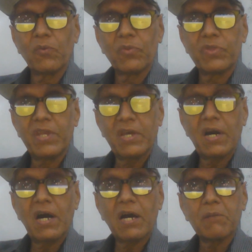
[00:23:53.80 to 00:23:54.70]
they
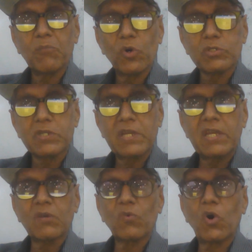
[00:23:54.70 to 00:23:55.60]
are mostly
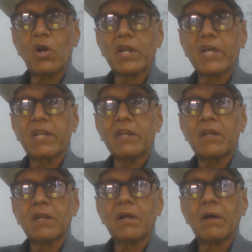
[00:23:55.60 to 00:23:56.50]
involved in
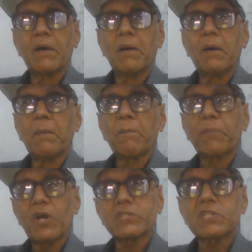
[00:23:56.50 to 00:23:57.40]

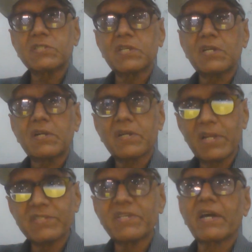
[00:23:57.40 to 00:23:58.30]
processing
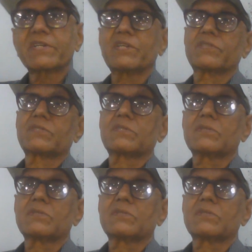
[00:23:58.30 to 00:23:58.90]
transactions.